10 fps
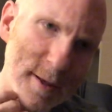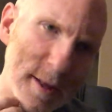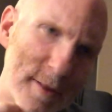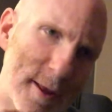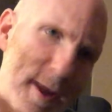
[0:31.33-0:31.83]

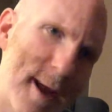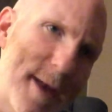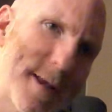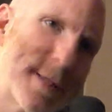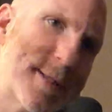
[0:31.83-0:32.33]
lately,
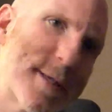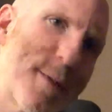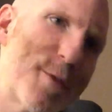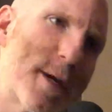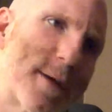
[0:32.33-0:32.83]
and it's the
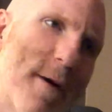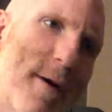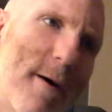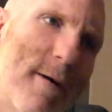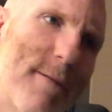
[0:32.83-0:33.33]
subject
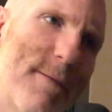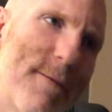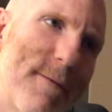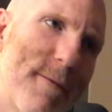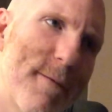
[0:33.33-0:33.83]

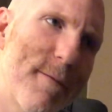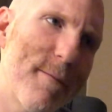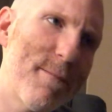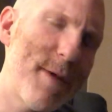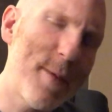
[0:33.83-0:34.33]
of
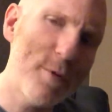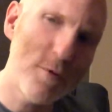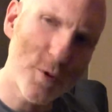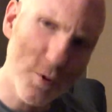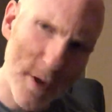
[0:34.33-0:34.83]
people
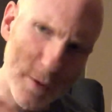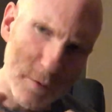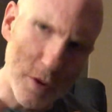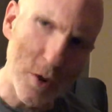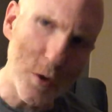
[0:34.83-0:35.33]
who try to
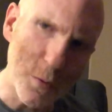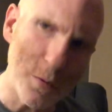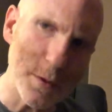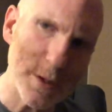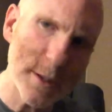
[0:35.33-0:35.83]

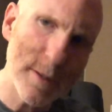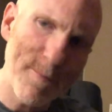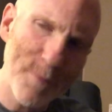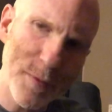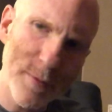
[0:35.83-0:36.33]
use
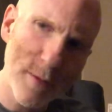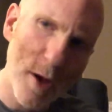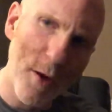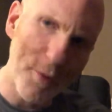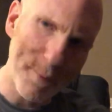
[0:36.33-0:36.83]

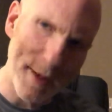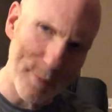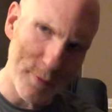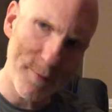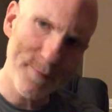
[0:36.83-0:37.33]
other
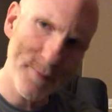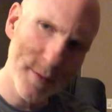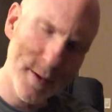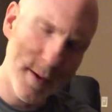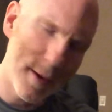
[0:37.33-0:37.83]
people.
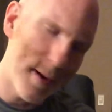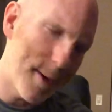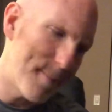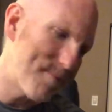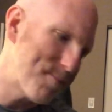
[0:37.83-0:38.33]

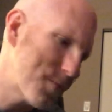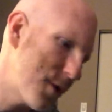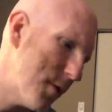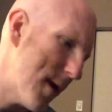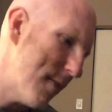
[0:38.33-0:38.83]

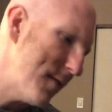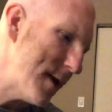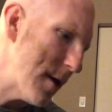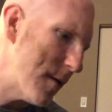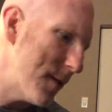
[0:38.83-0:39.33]
Every
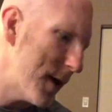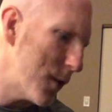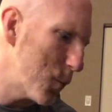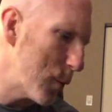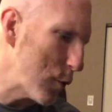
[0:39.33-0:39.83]
now and
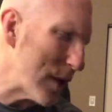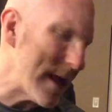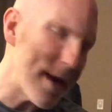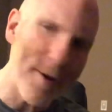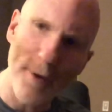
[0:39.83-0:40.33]
then we will
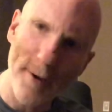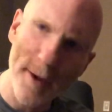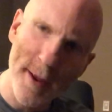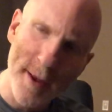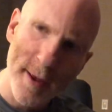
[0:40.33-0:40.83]
hear
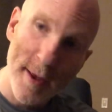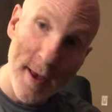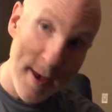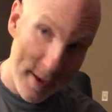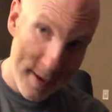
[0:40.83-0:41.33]

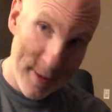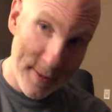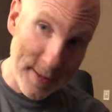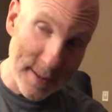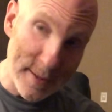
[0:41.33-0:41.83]

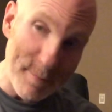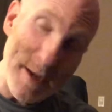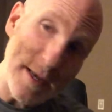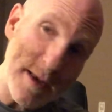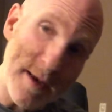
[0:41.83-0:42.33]
things in the
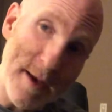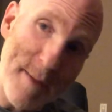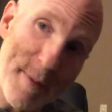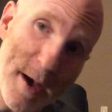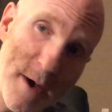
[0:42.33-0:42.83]
media
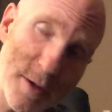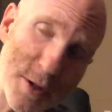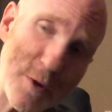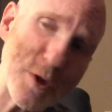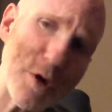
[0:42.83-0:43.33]
about
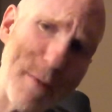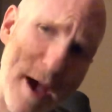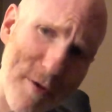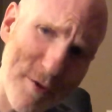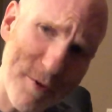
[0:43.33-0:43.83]

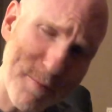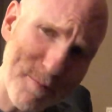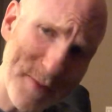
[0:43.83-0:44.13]
sociopaths